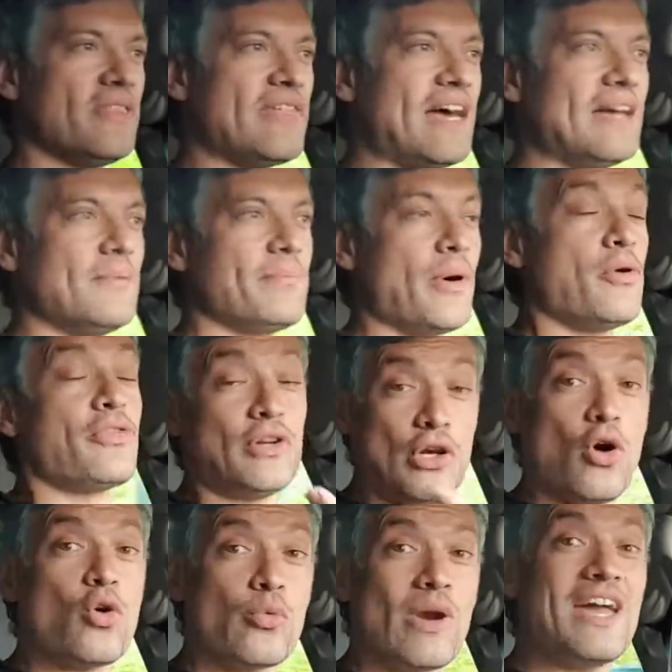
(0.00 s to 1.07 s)
that both
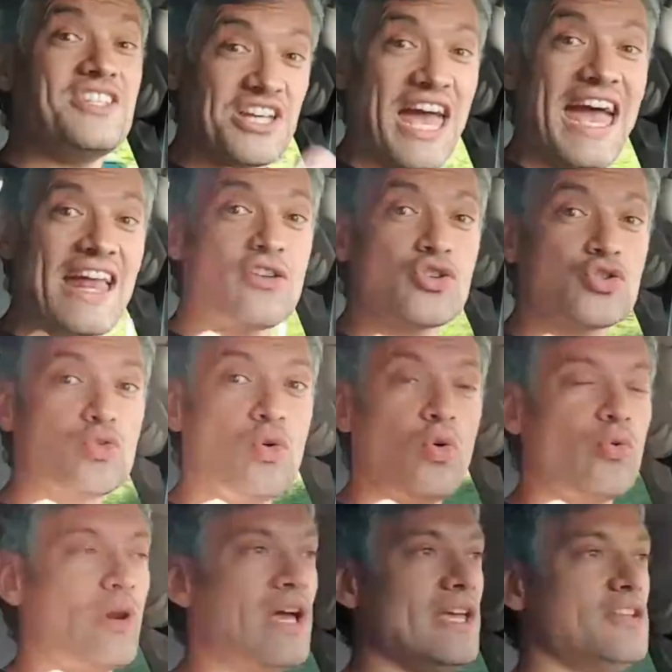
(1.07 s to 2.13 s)
long range and
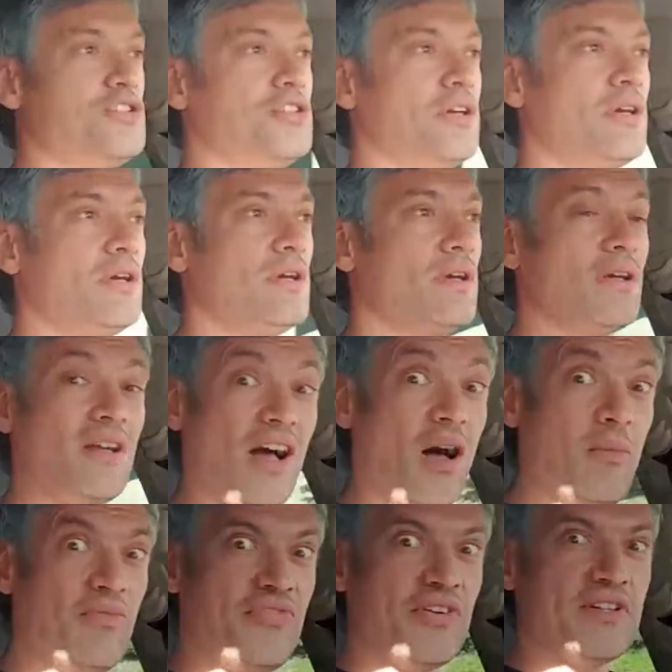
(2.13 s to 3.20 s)
short range
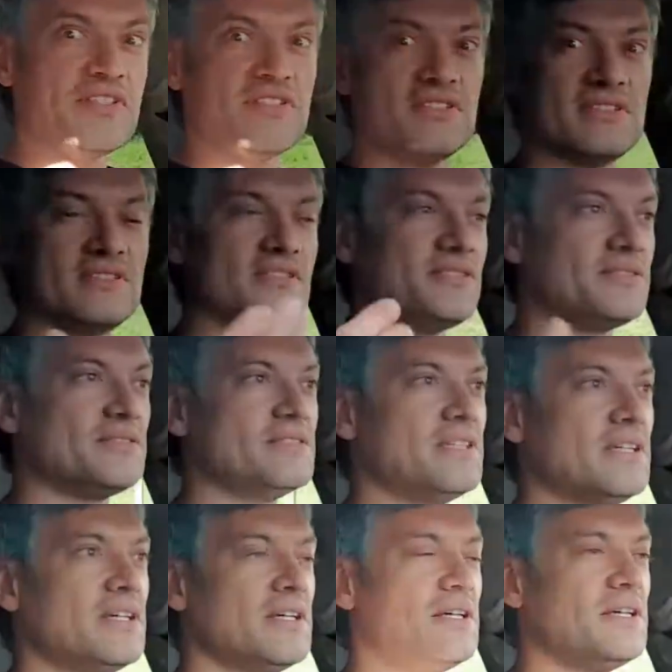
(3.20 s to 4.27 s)
comfort and
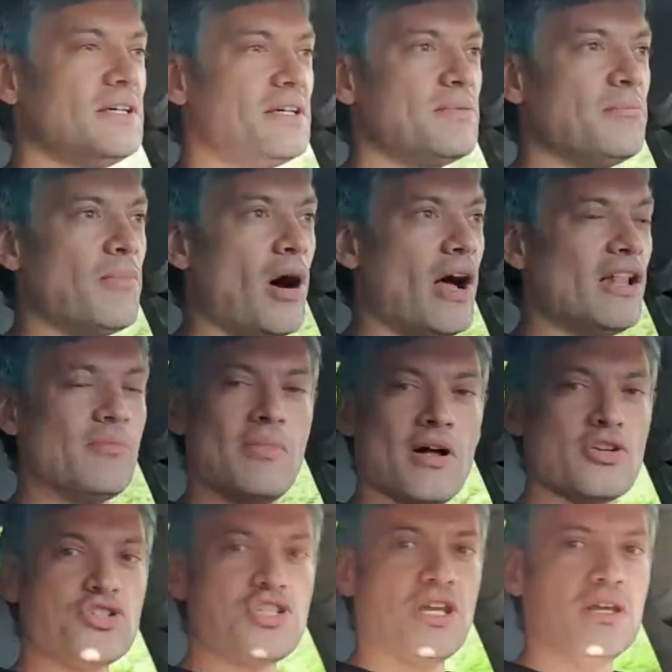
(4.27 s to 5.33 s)
mile
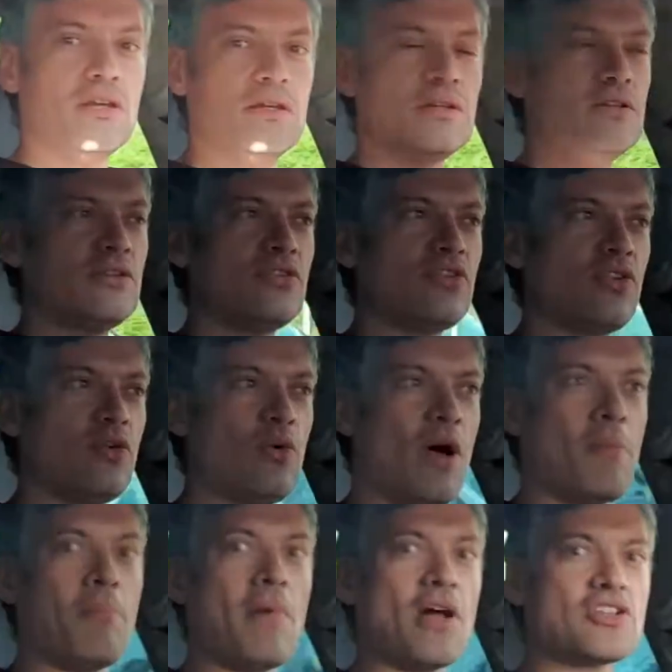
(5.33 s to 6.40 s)
munching to
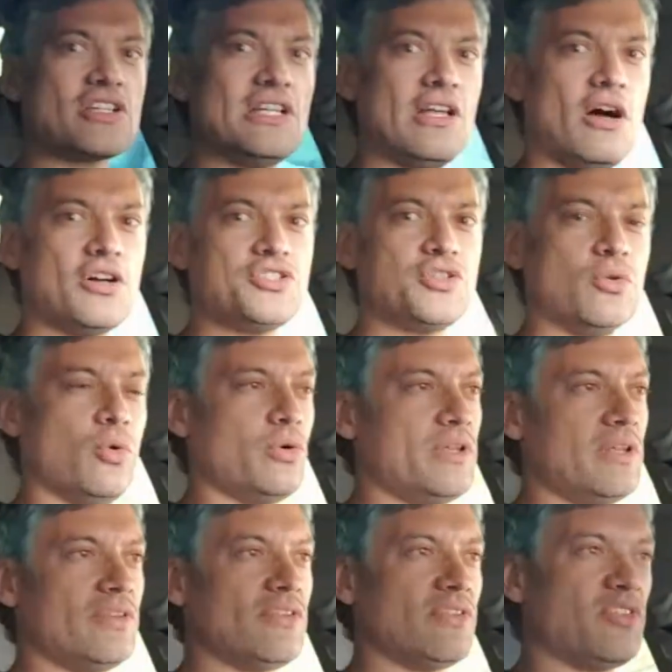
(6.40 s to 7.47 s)
a much larger
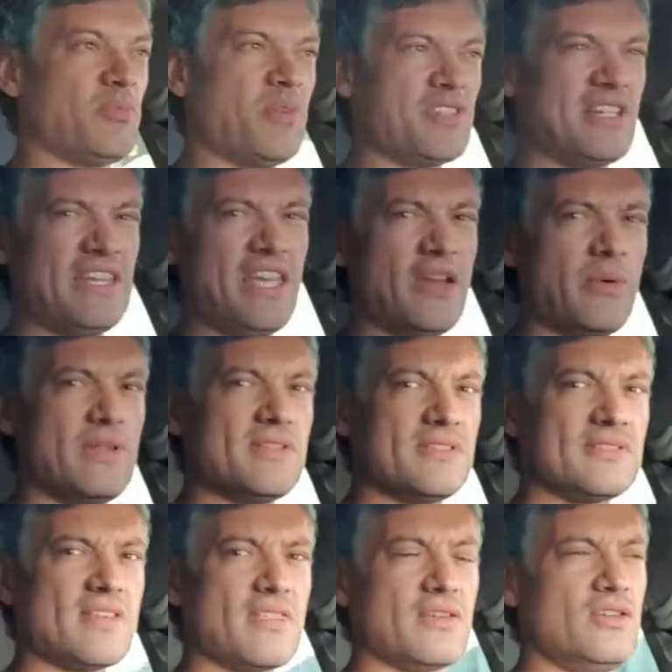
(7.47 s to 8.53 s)
audience, especially here in
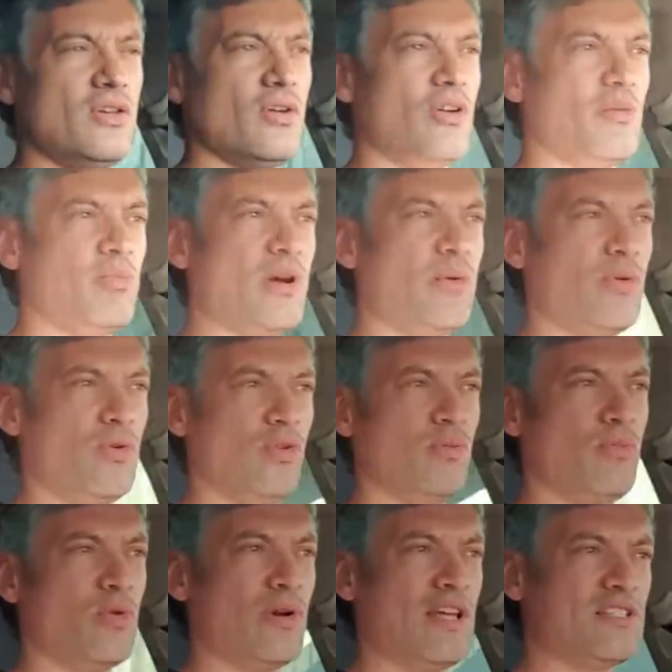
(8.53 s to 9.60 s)
Southern Europe where we're all
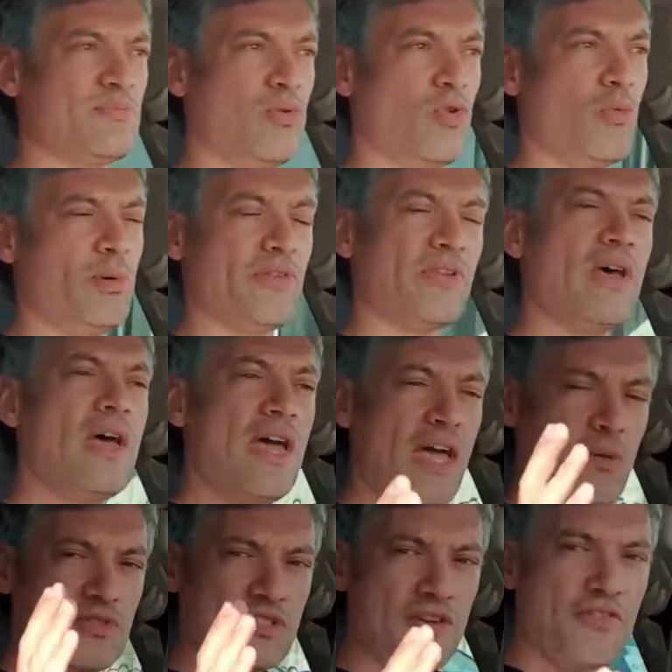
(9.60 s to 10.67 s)
more or less paupers.
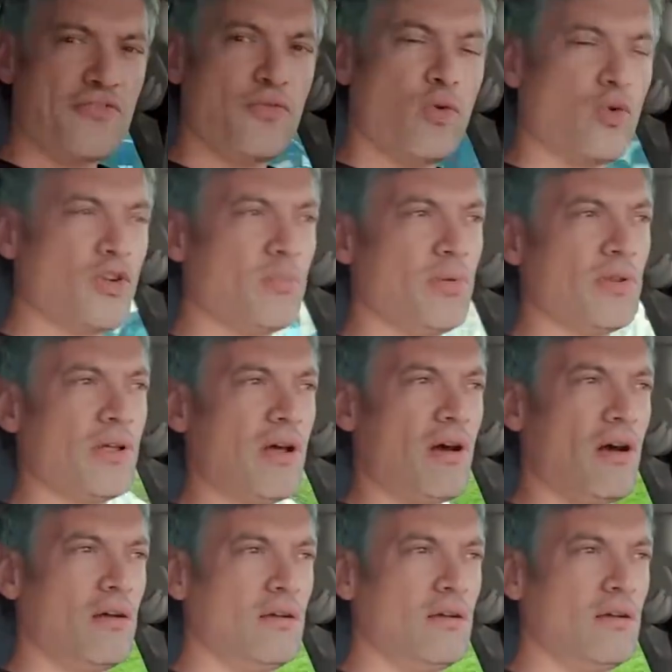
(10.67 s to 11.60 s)
It was an affordable car.